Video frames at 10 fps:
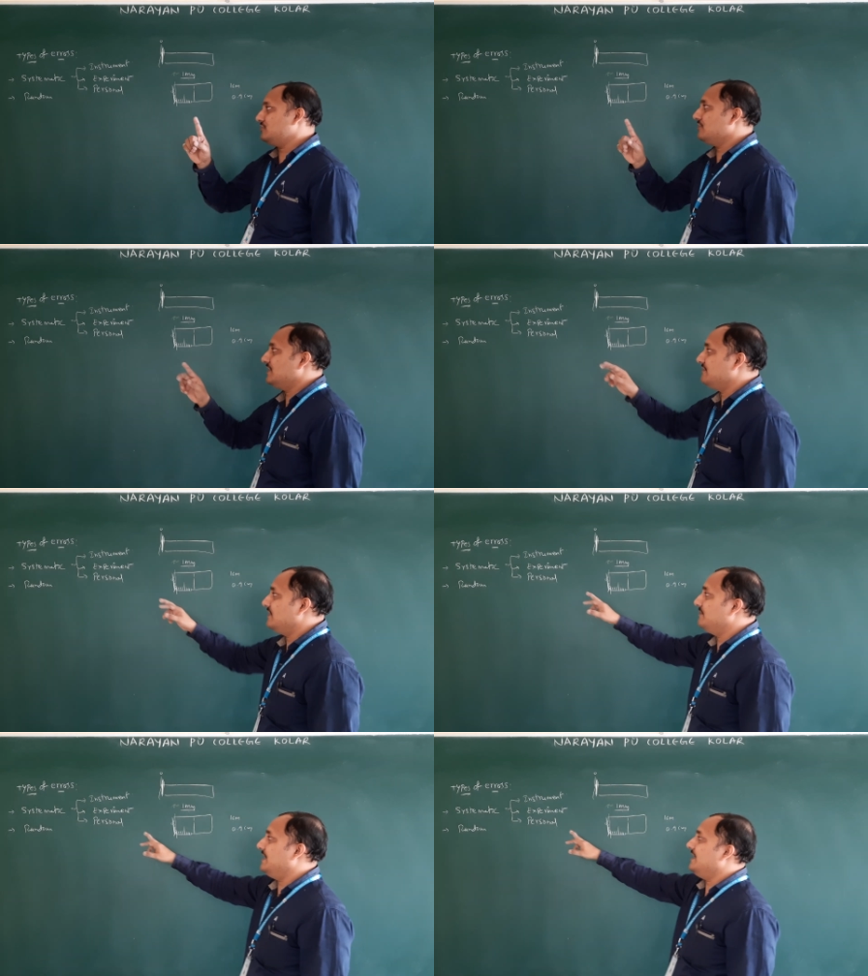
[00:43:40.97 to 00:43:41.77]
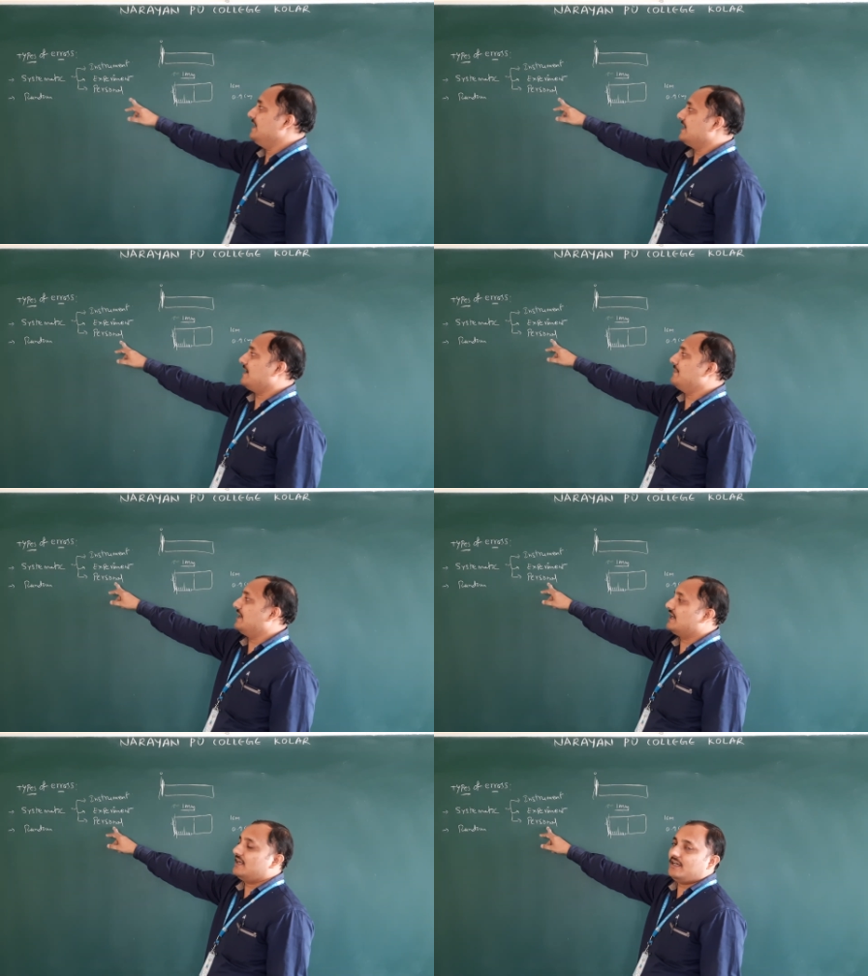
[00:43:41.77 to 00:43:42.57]
So that will be
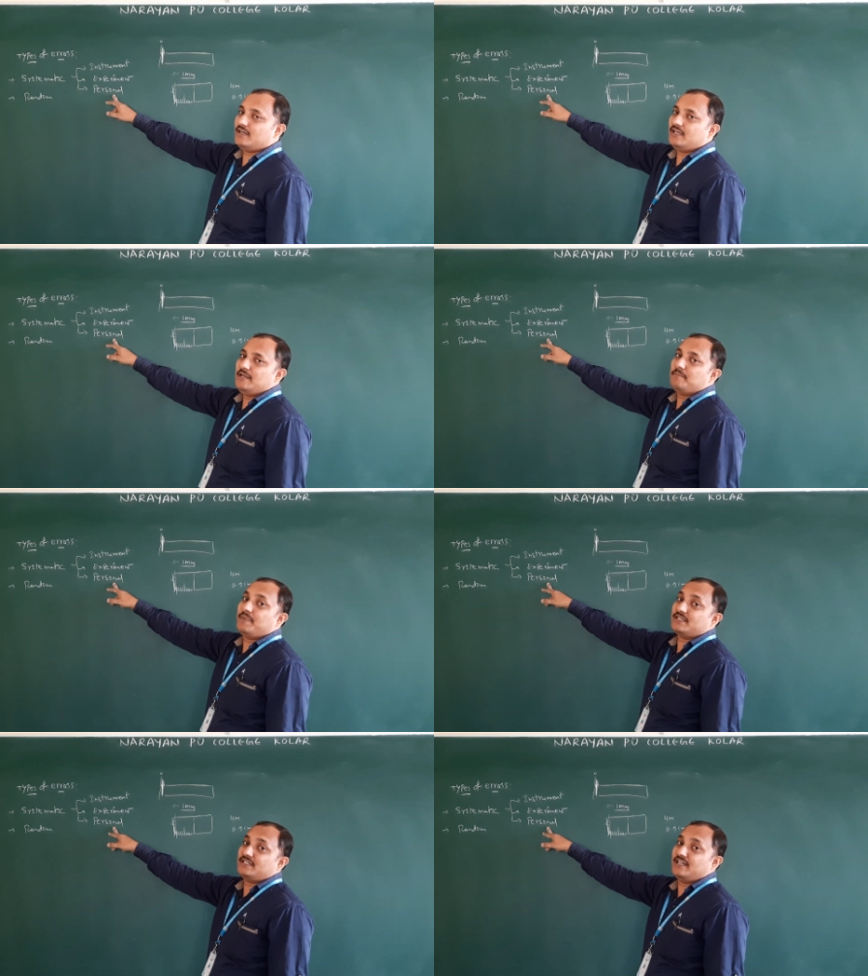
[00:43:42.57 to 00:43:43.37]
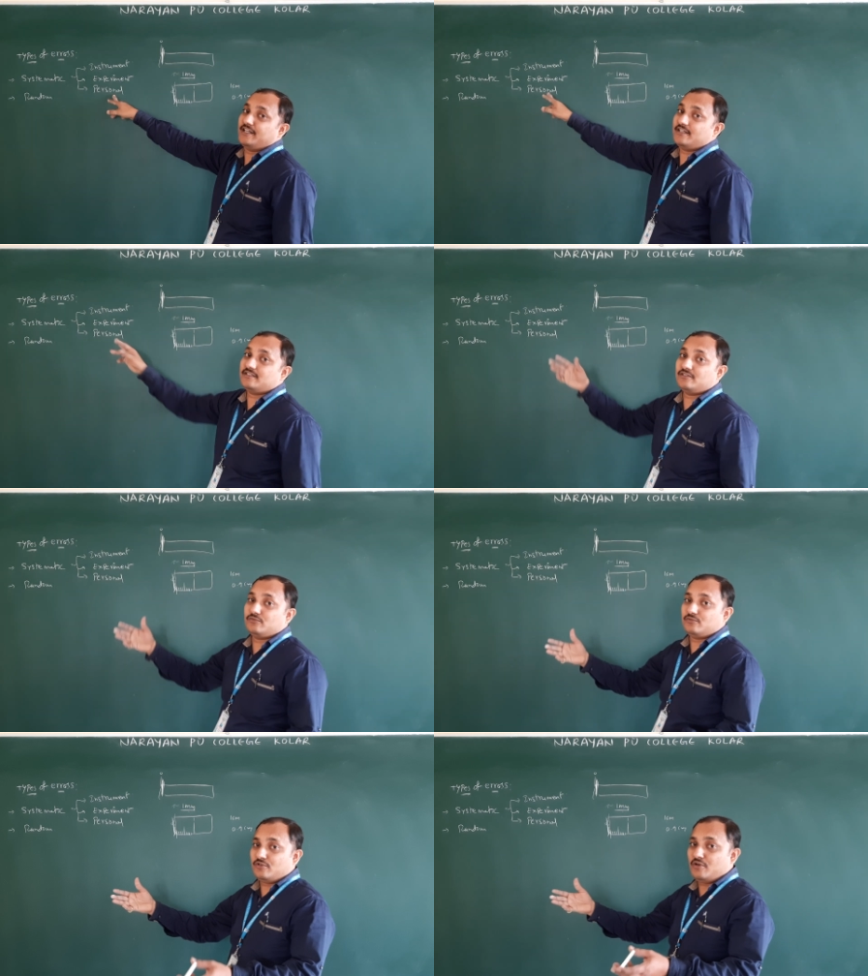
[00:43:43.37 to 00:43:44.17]
coming under personal errors.
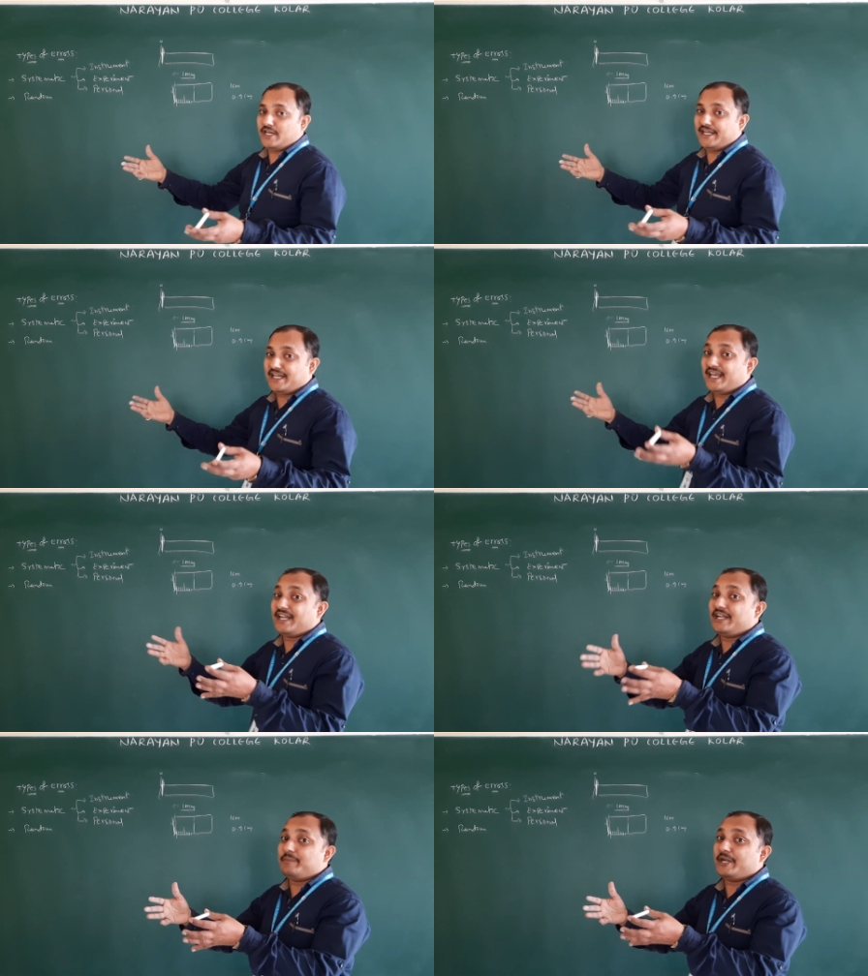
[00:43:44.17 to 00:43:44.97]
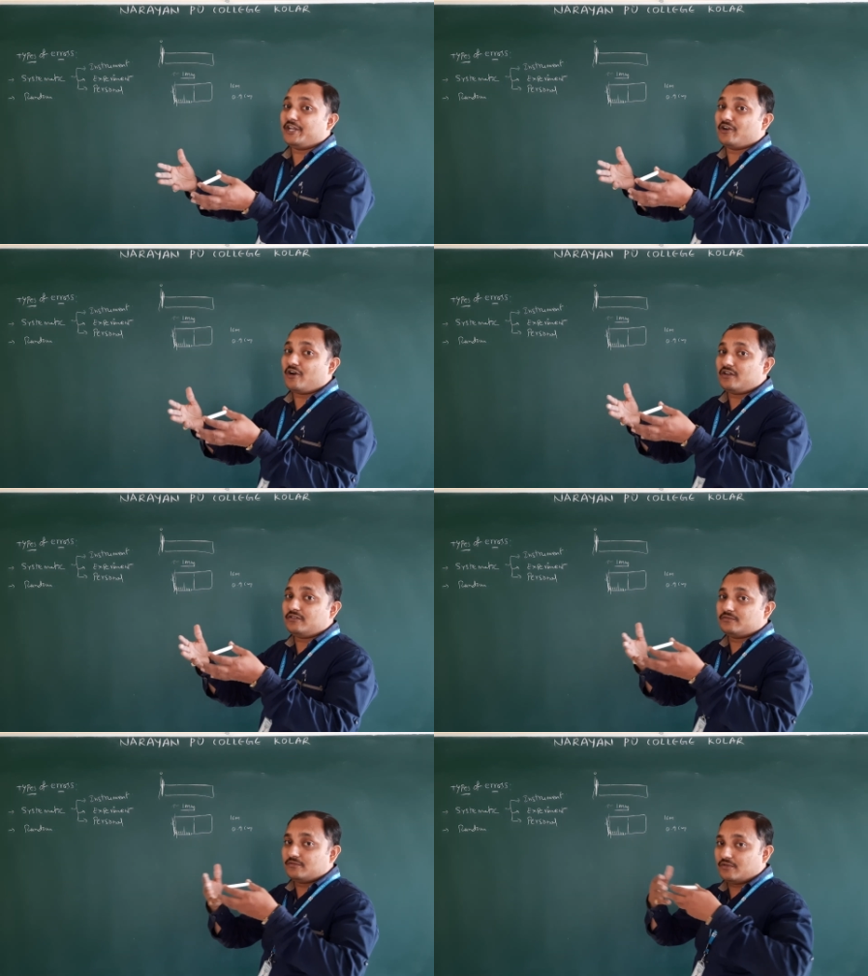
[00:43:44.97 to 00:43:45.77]
So entirely depending
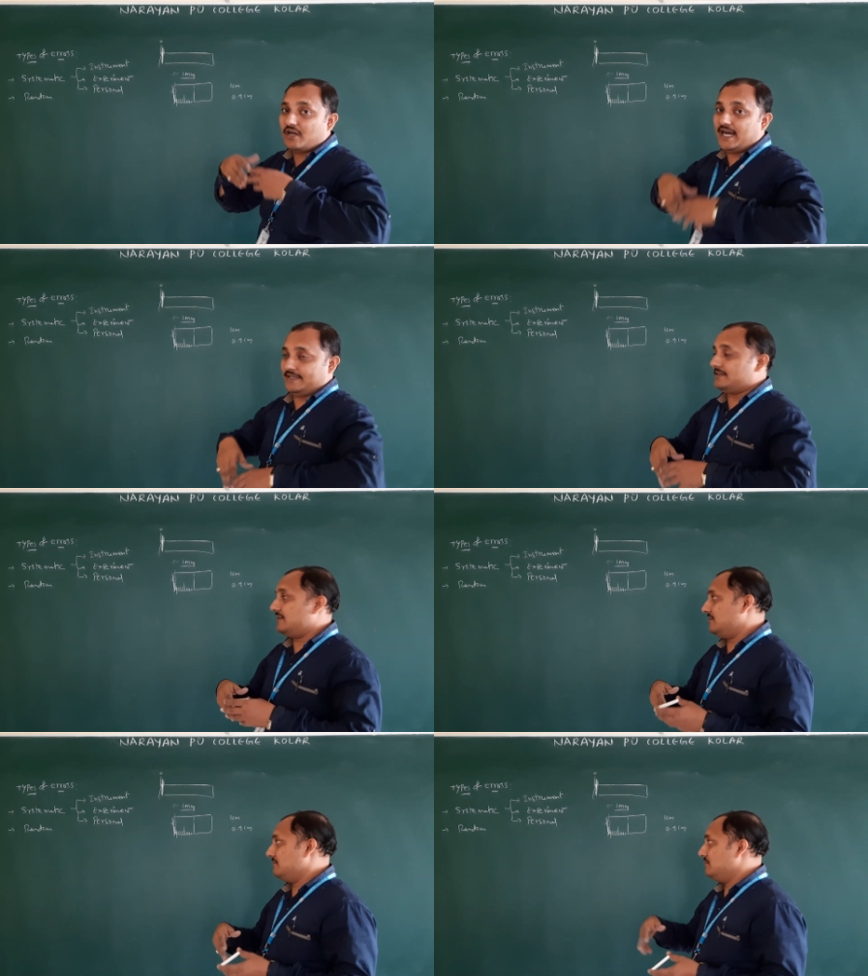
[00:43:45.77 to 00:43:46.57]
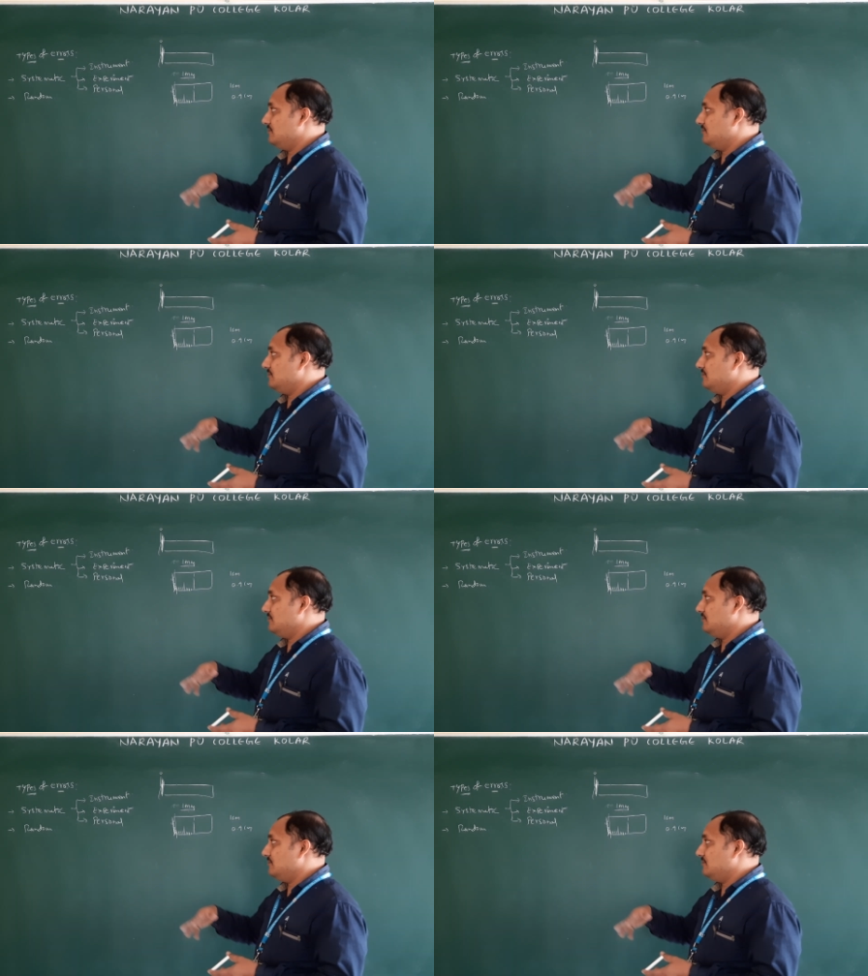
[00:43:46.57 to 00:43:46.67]
on us.